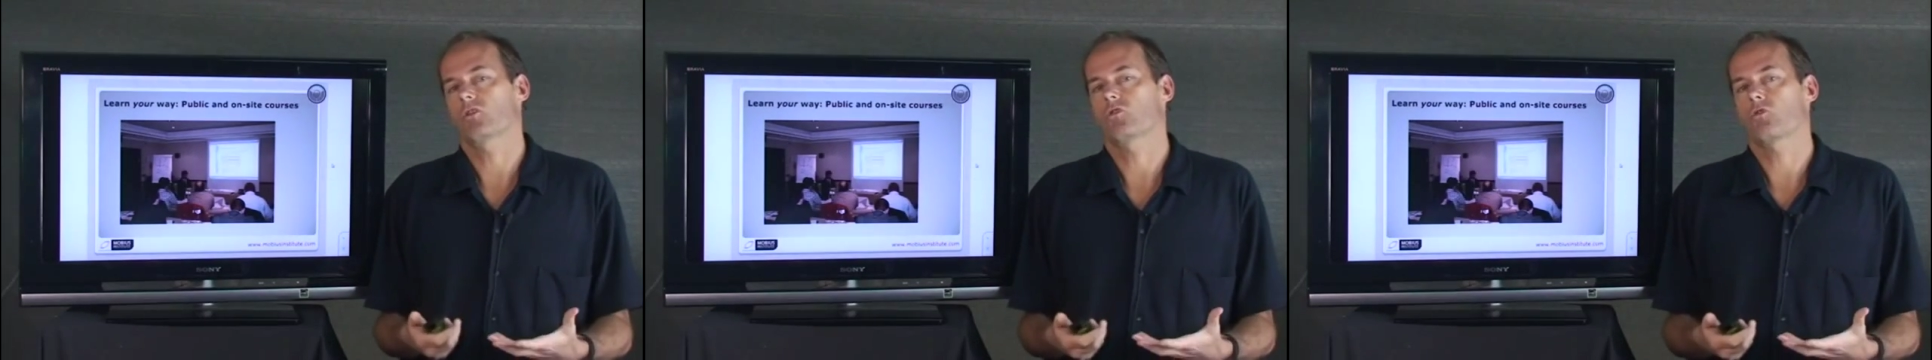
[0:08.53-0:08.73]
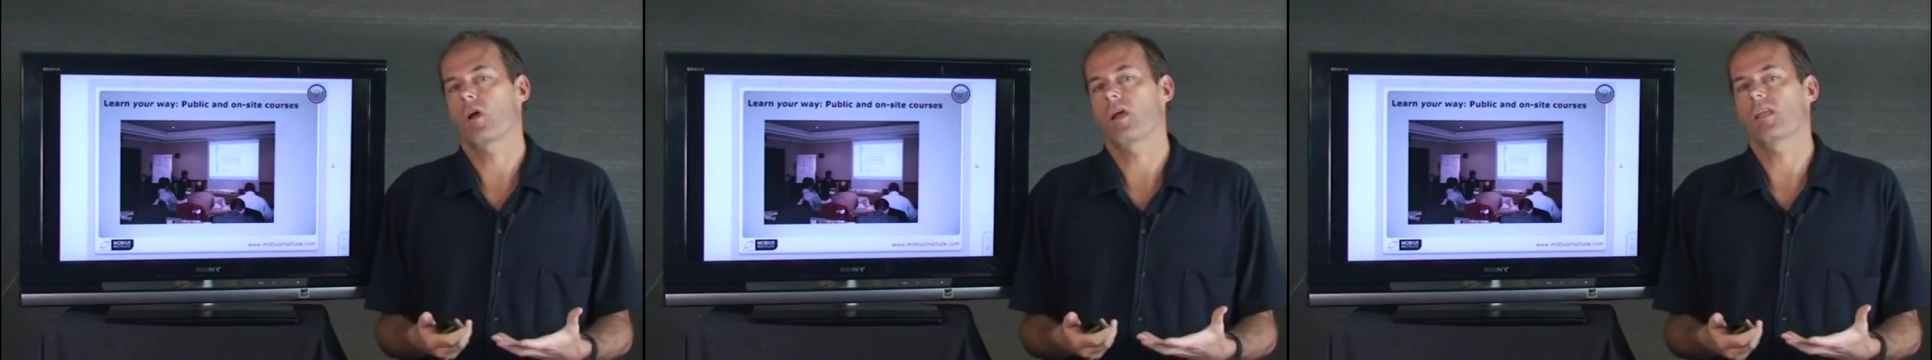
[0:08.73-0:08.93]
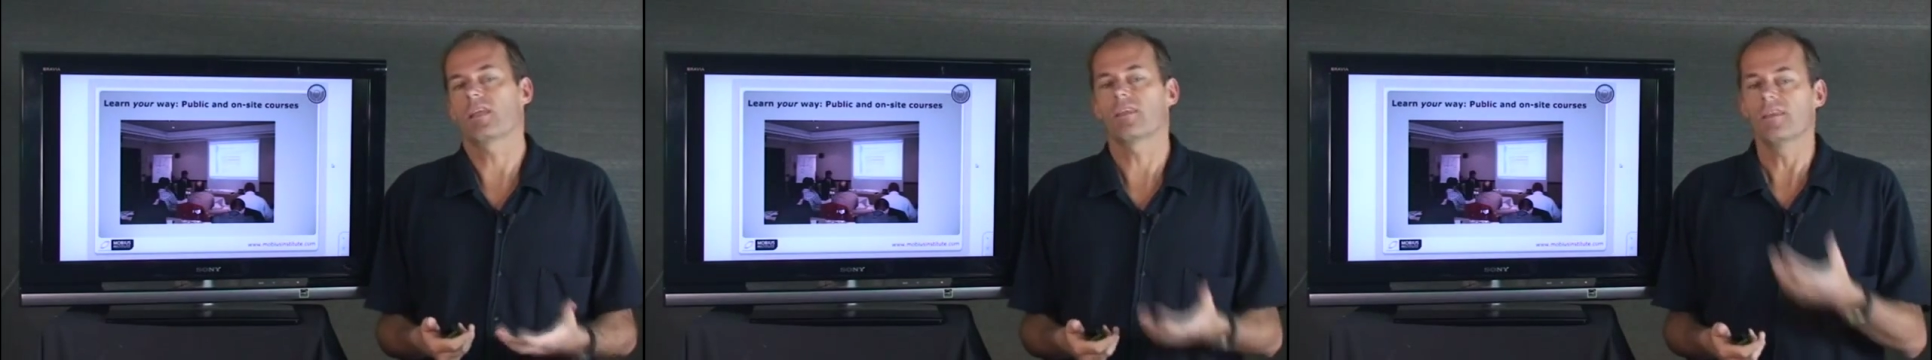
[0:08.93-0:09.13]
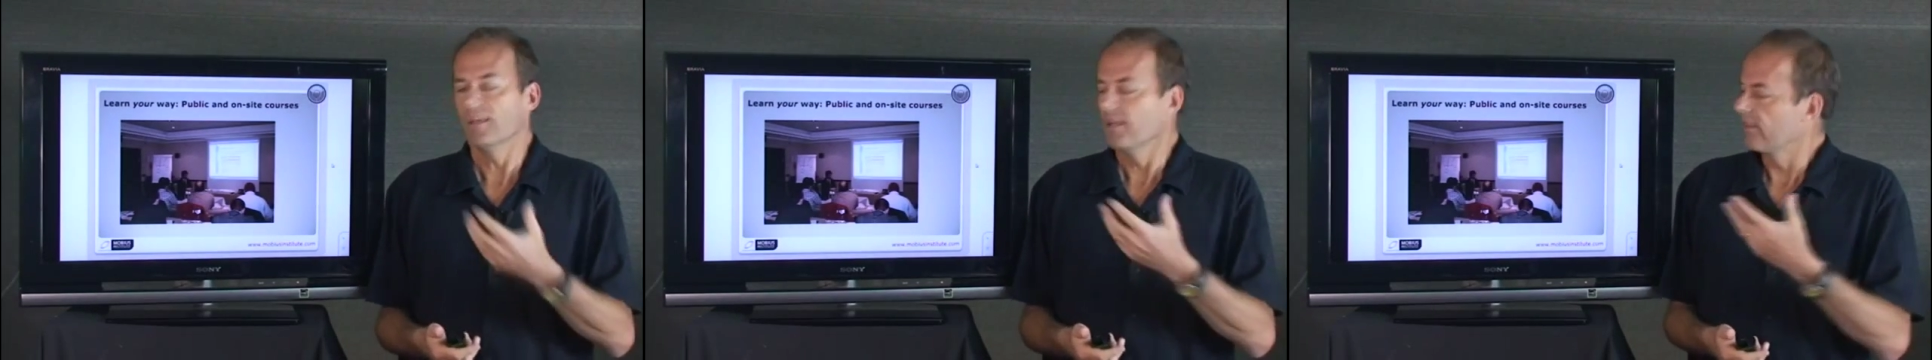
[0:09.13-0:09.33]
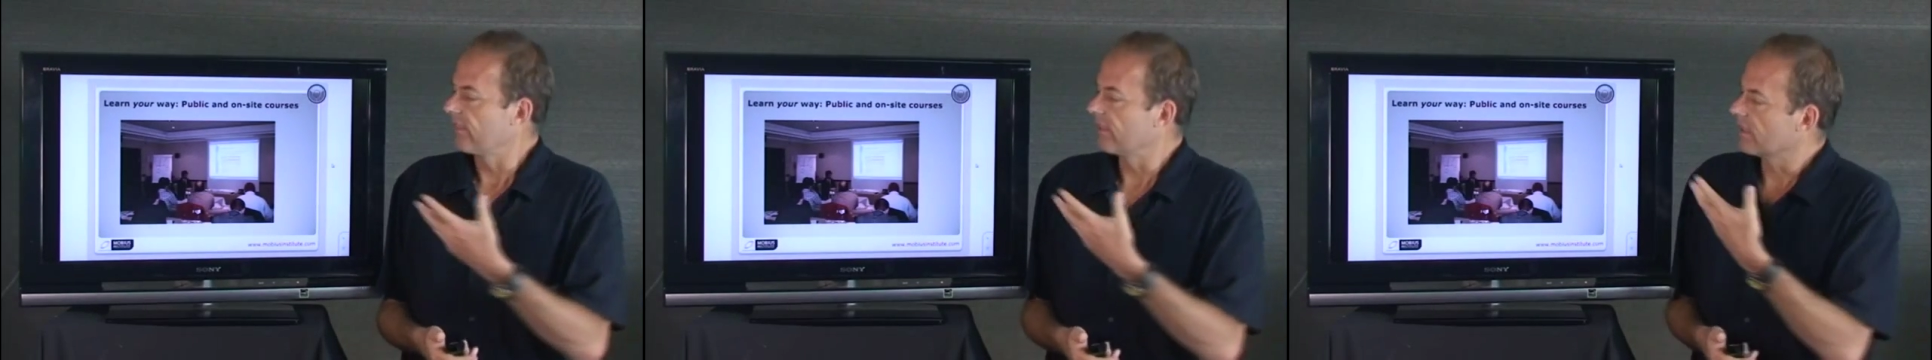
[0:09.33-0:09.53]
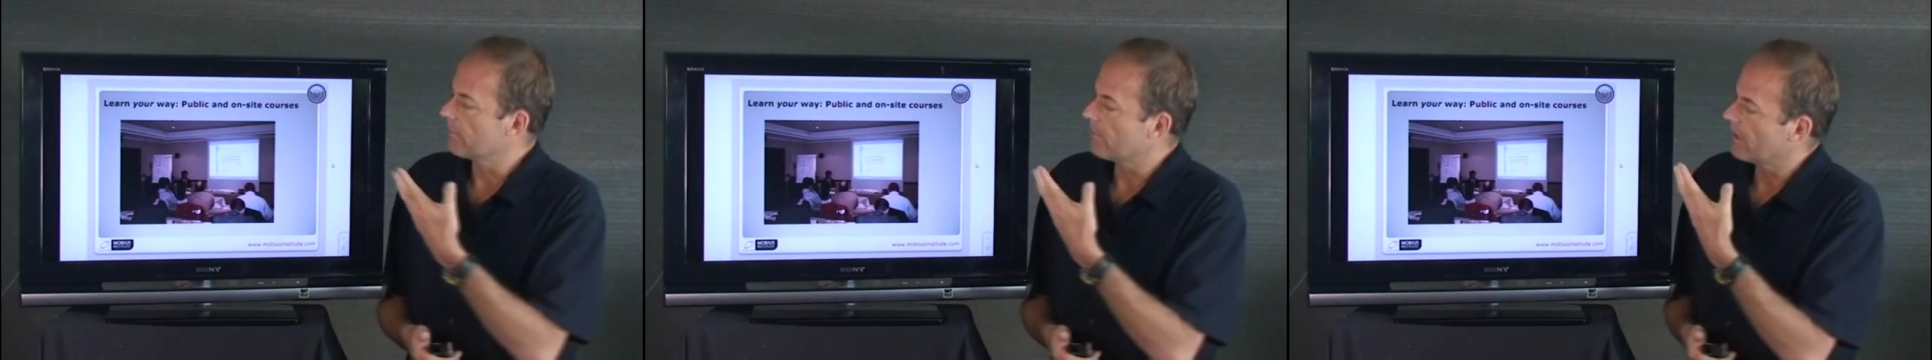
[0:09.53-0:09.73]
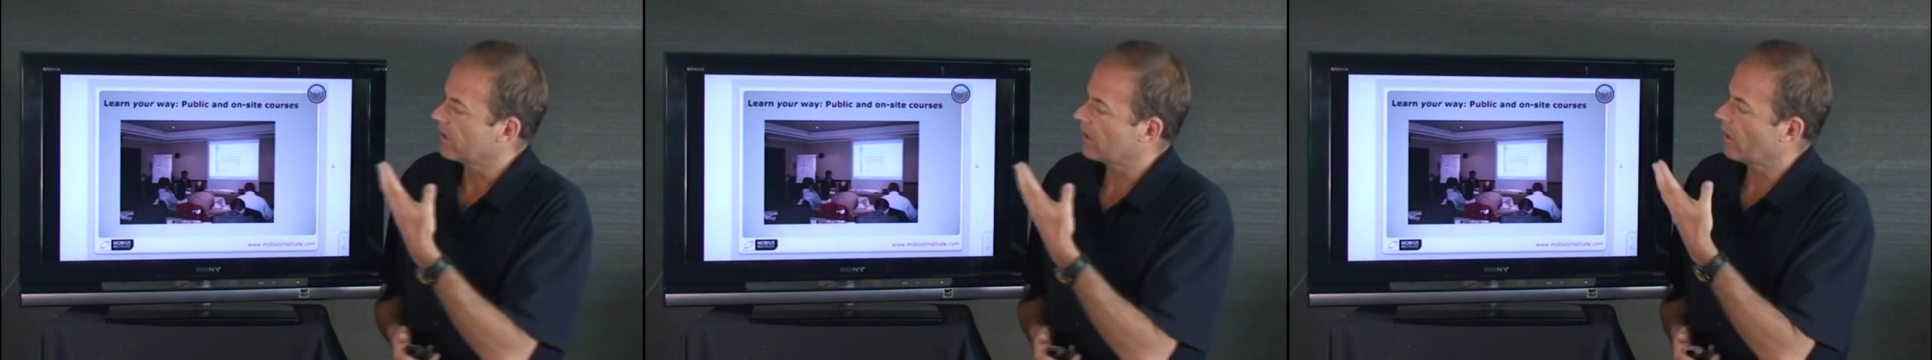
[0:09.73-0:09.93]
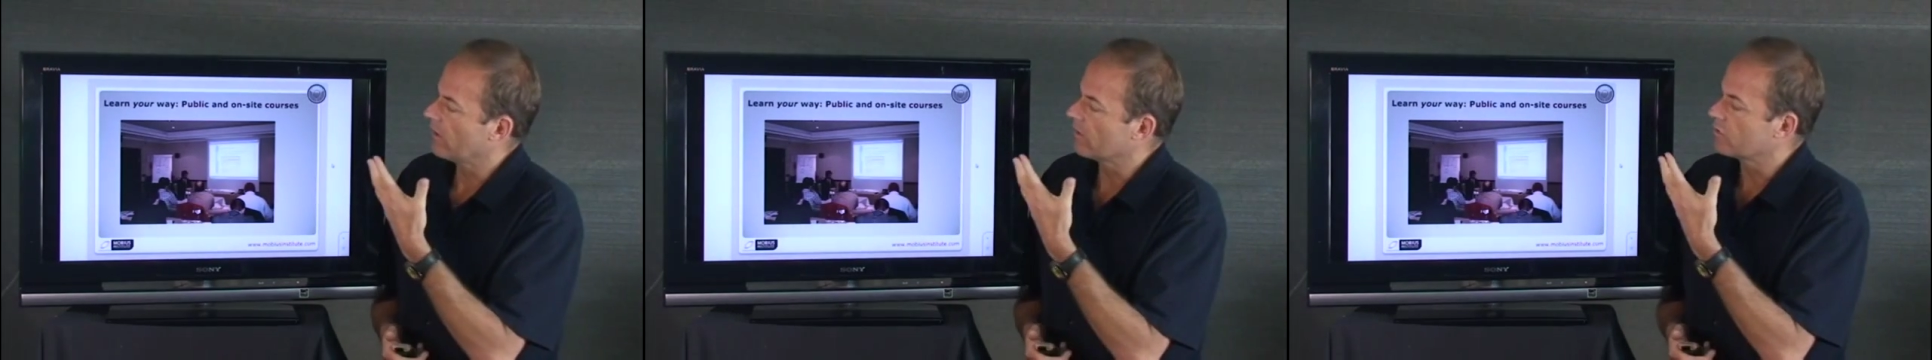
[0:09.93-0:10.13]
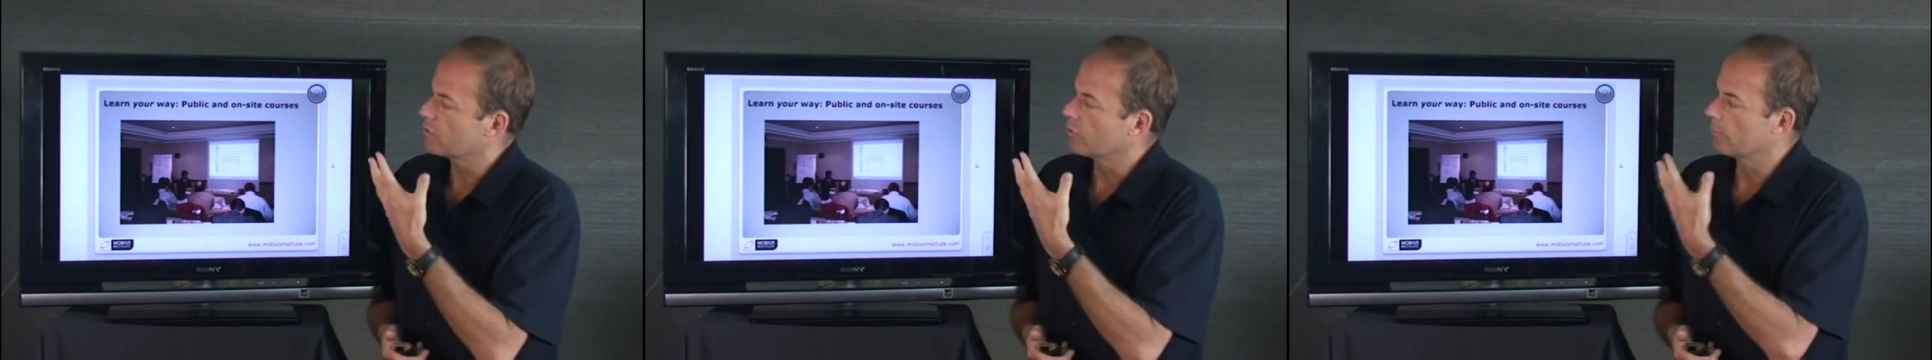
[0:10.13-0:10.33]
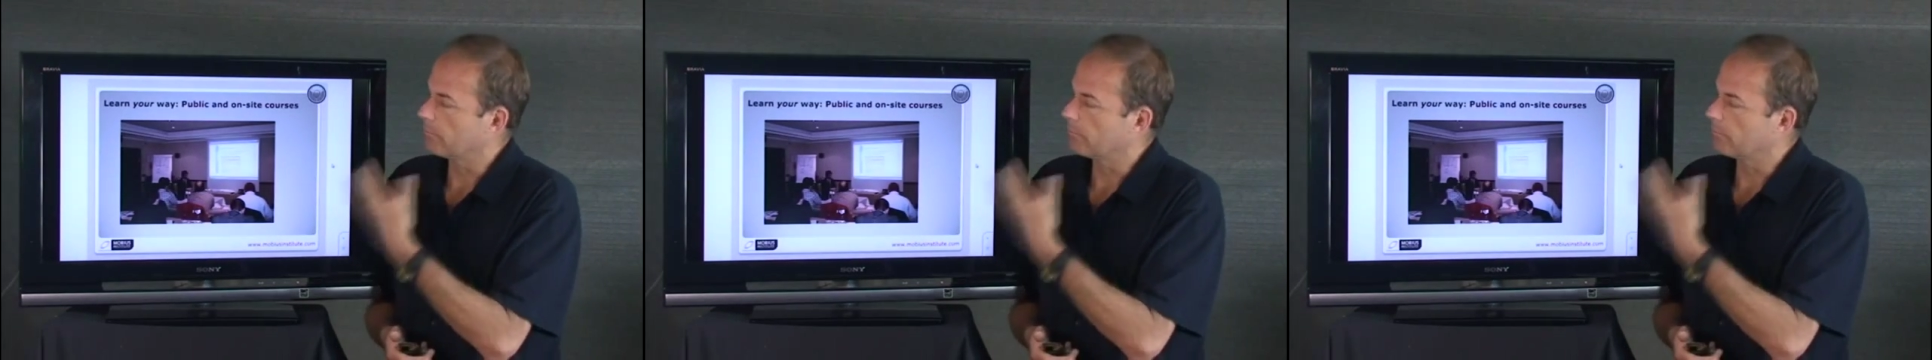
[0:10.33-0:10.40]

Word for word: training think about going to a